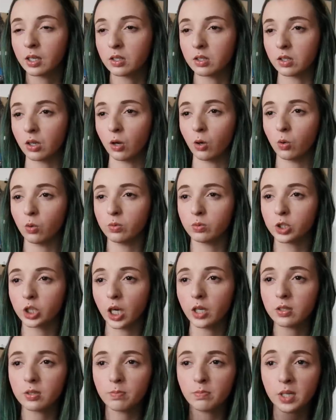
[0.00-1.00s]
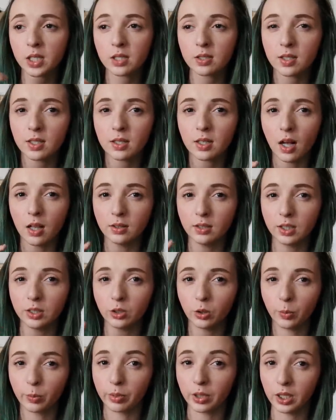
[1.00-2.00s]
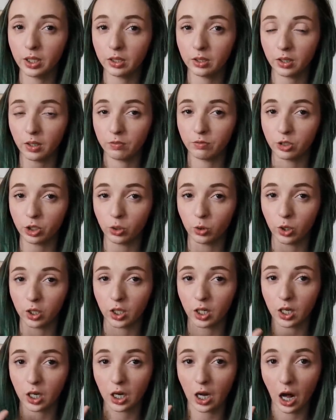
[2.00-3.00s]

So just mixing a little bit of your